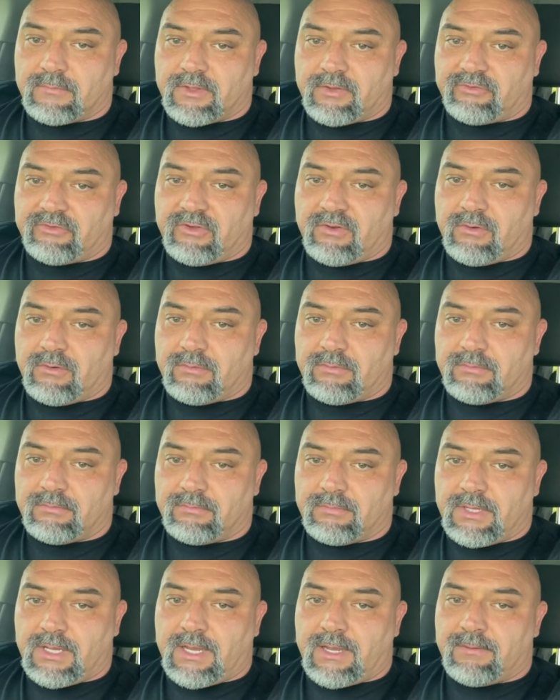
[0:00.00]
So
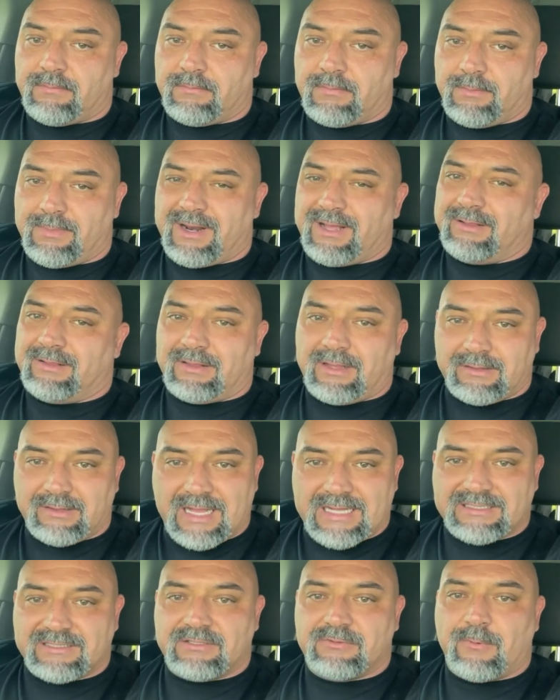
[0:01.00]
yeah, but
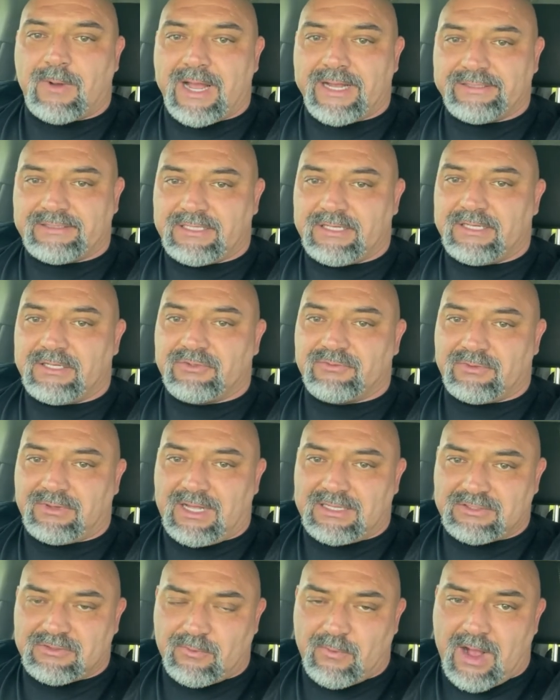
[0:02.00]
lots of YTs,
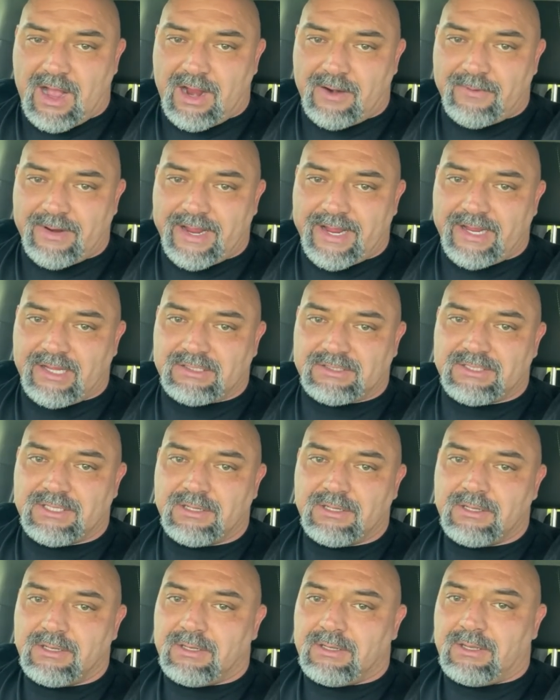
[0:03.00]
lots of Y-rays
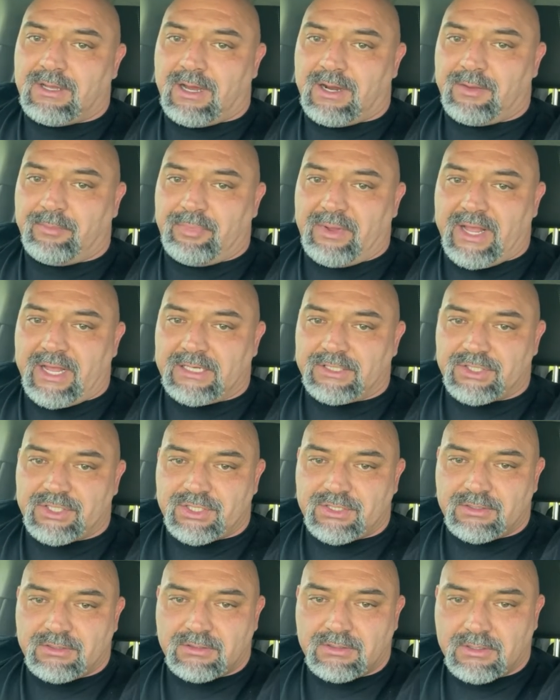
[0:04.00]
on a bench.